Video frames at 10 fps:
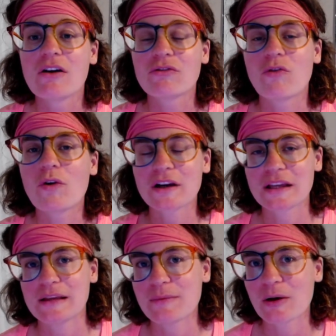for
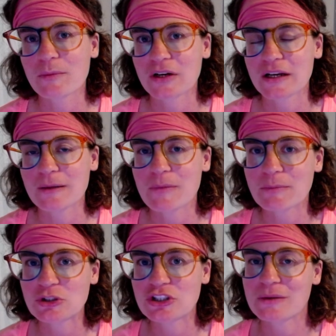Email Marketing
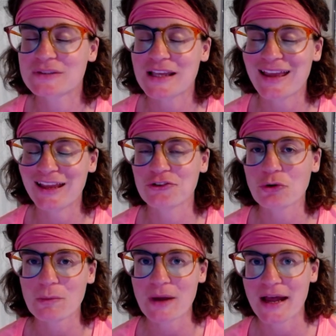Membership's
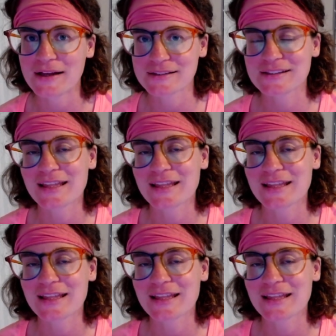annual pass.